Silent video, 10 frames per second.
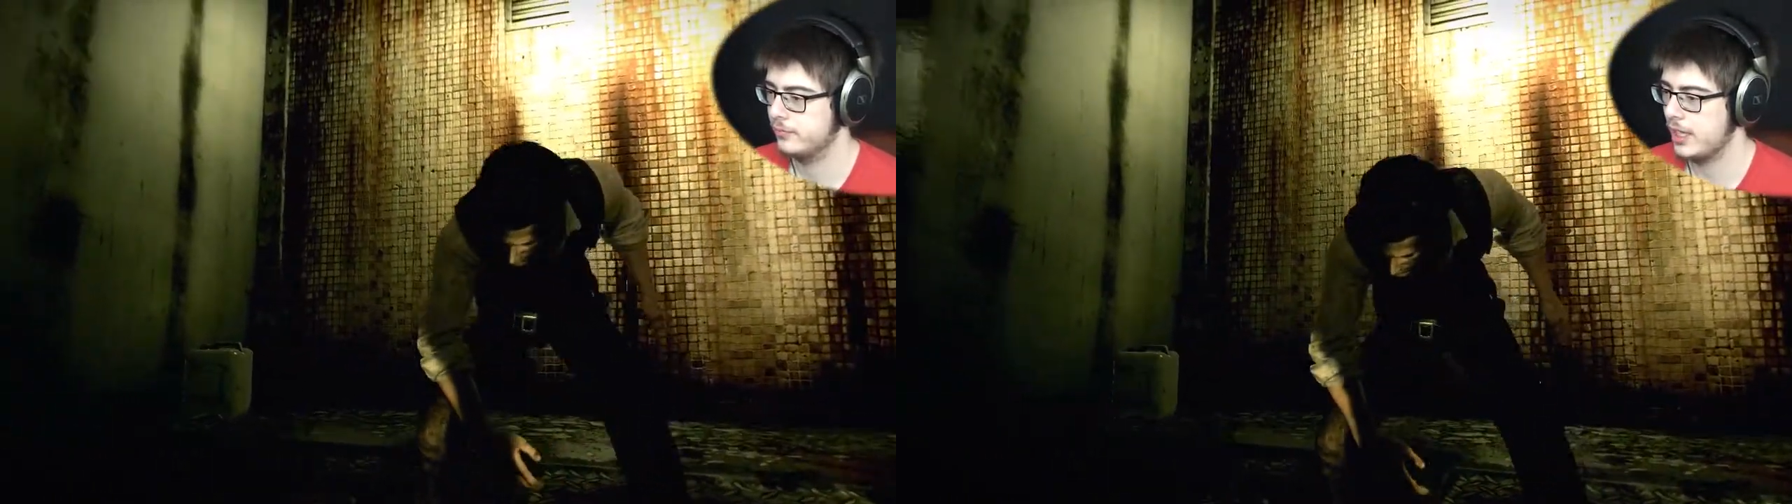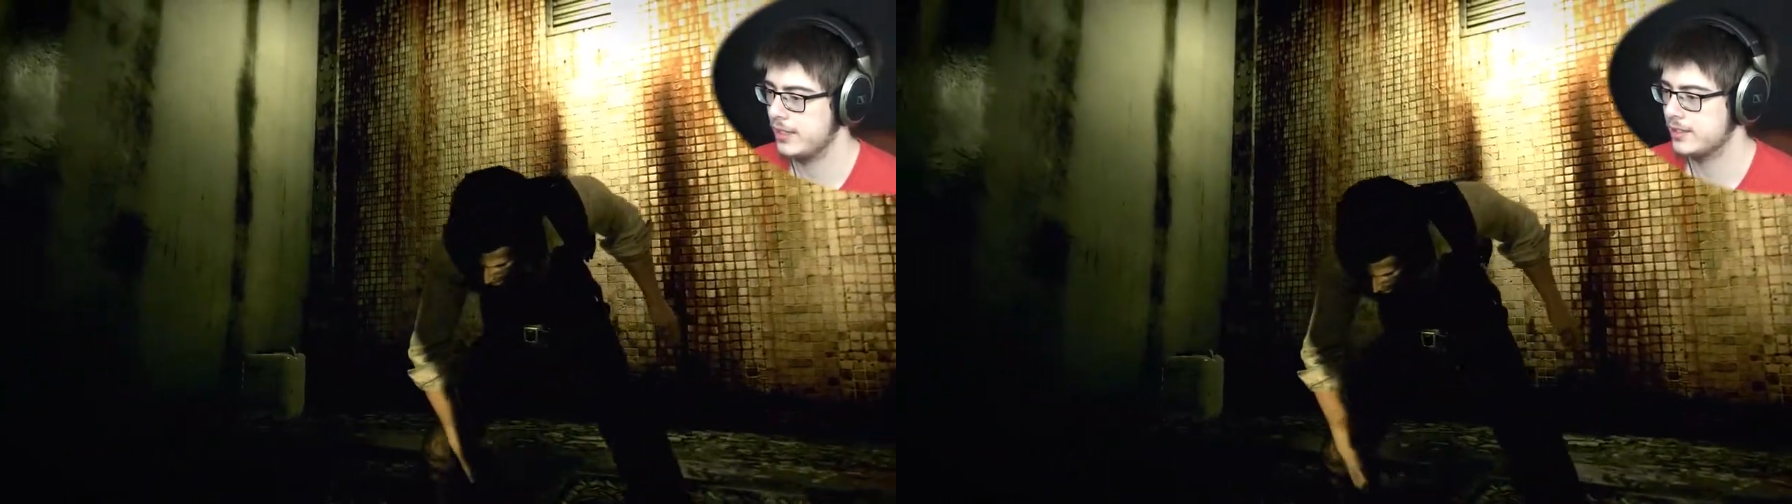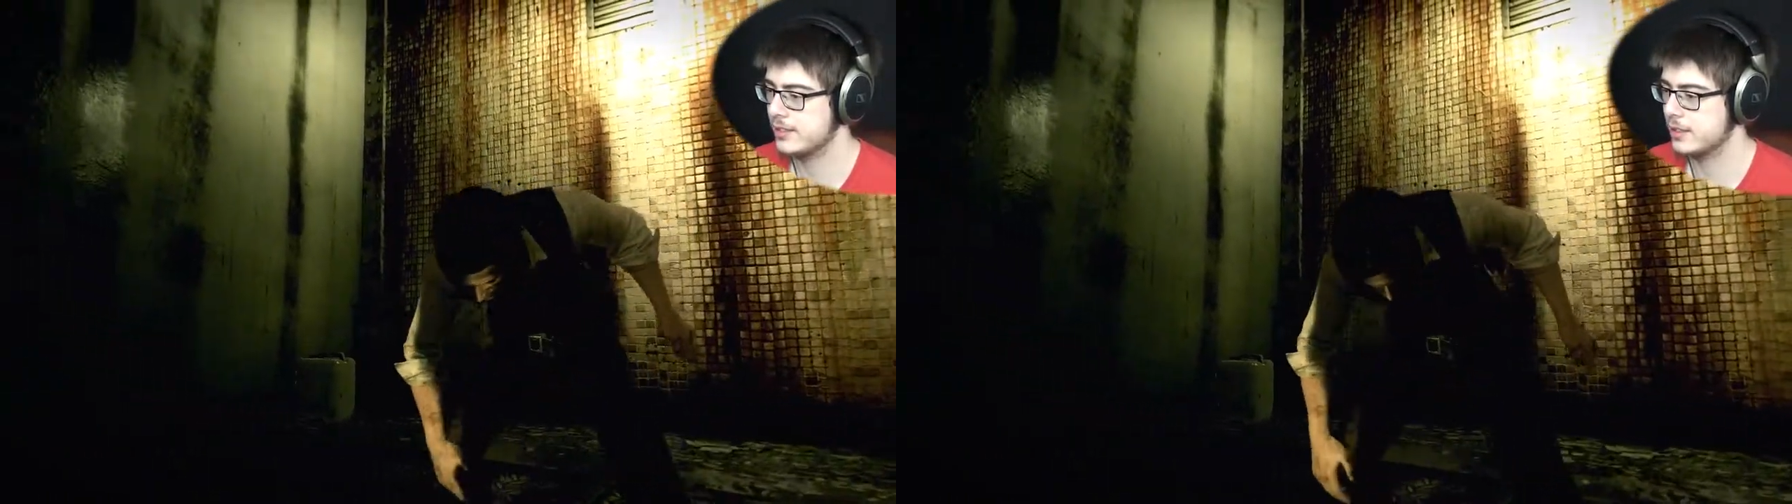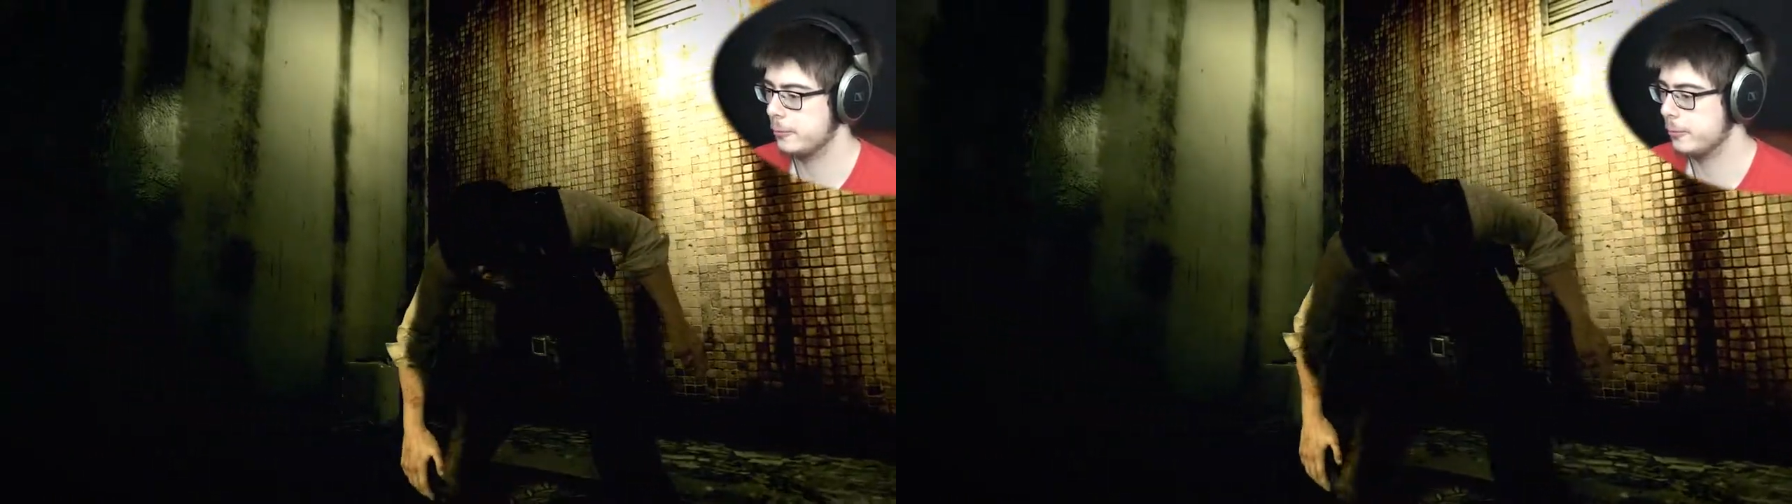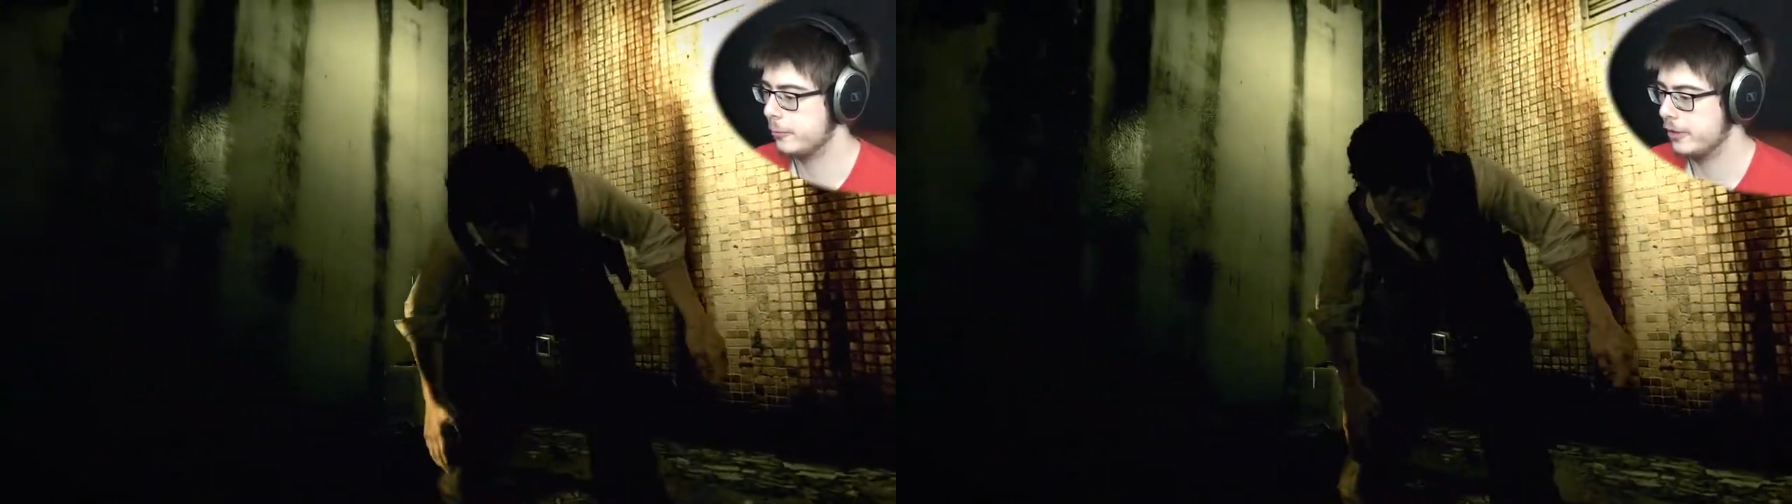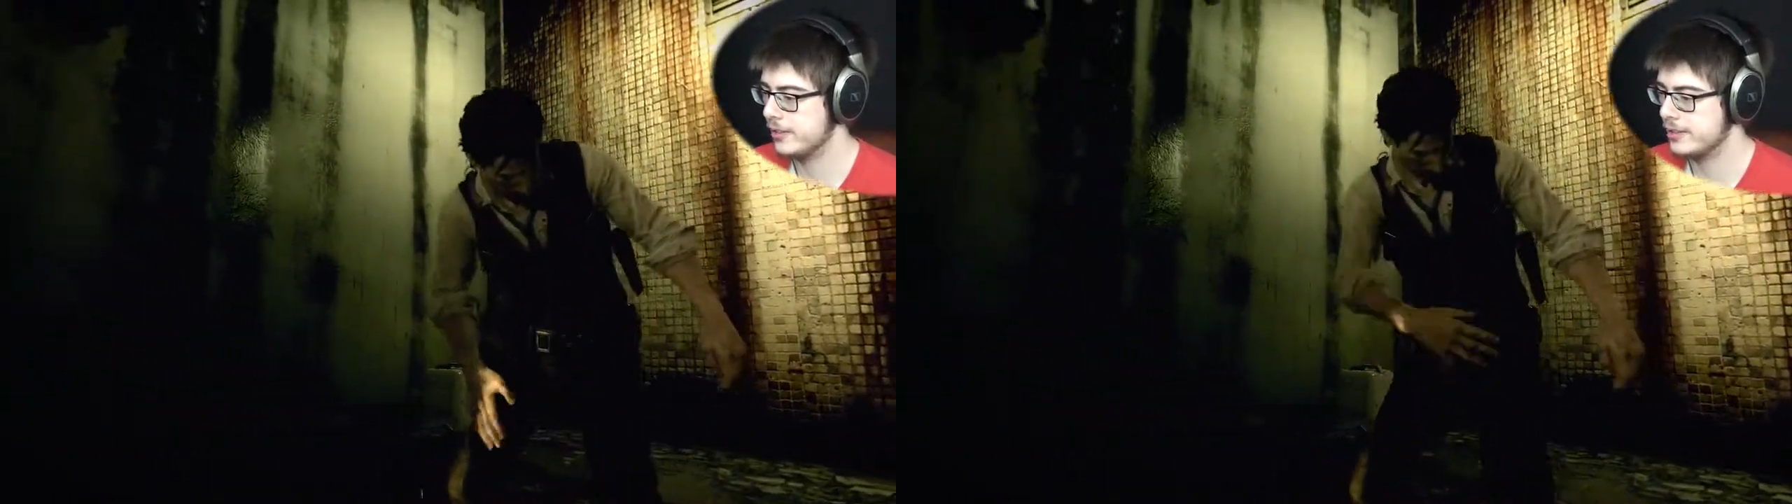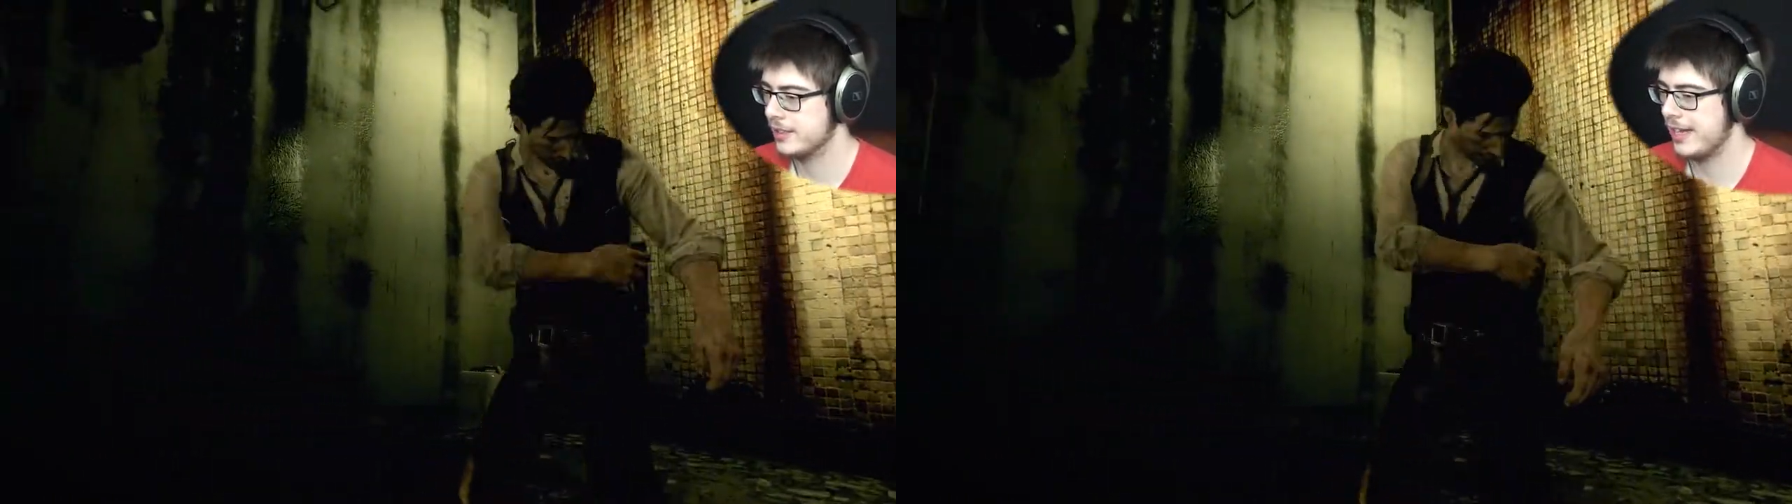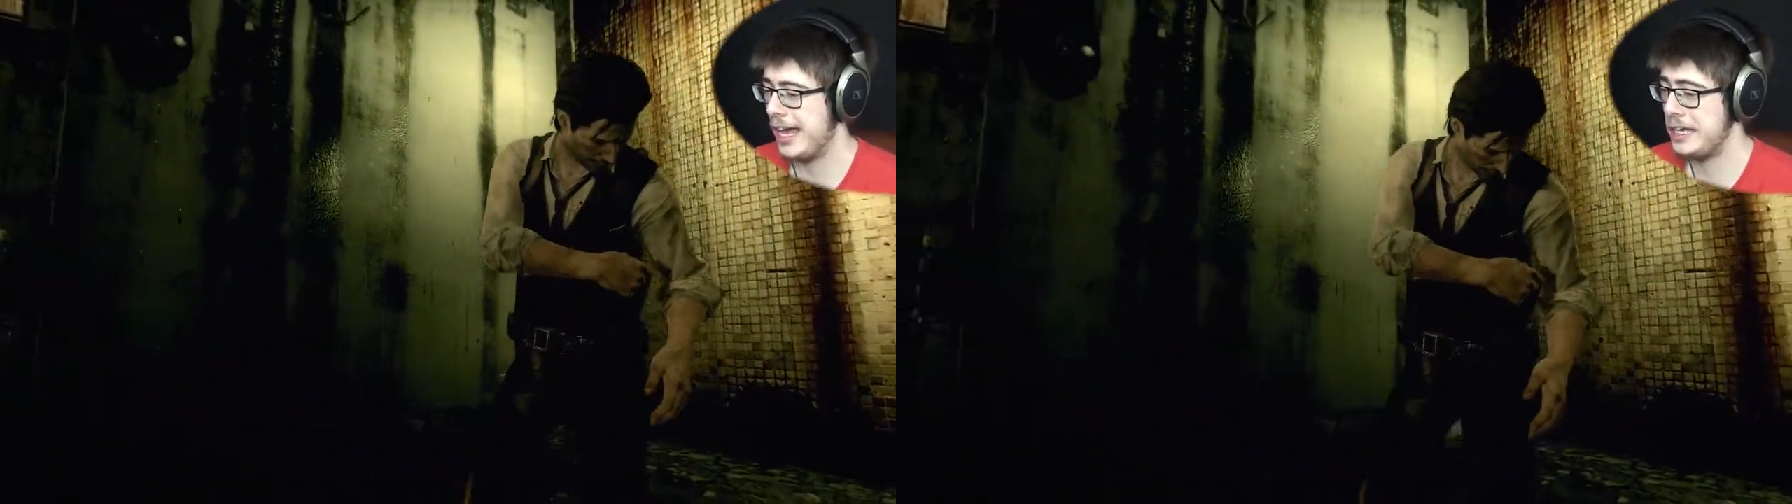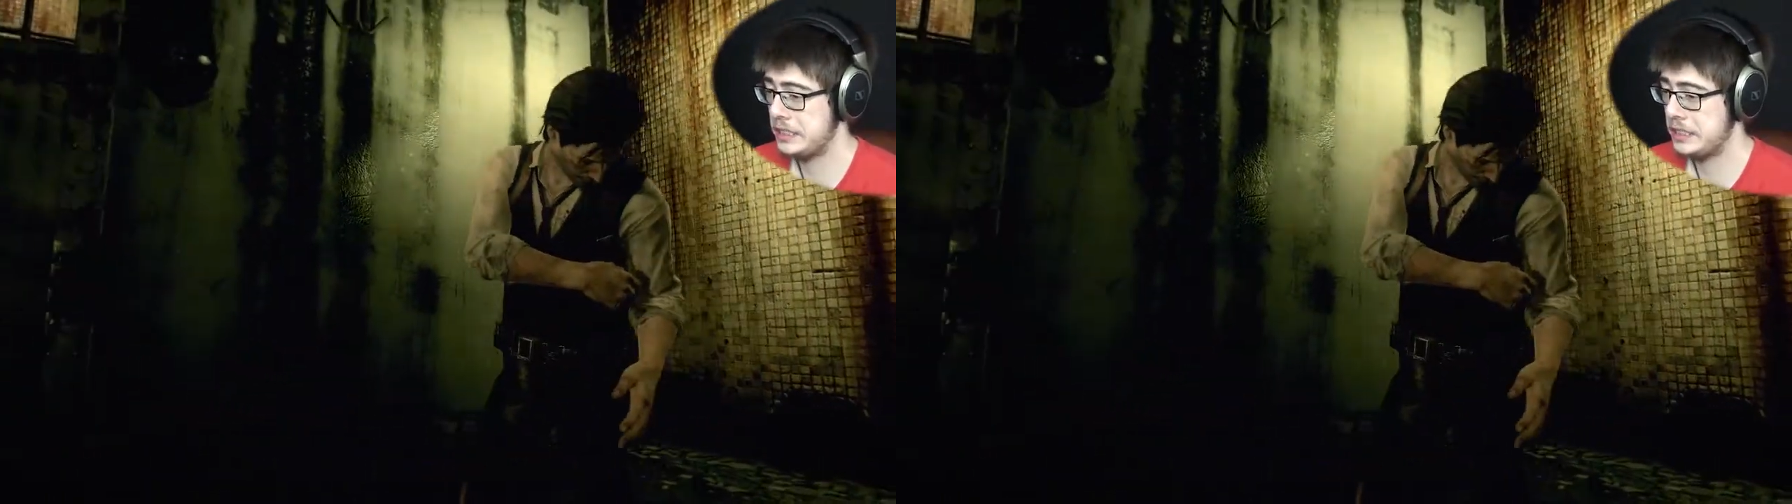Now, this is somewhat realistic, I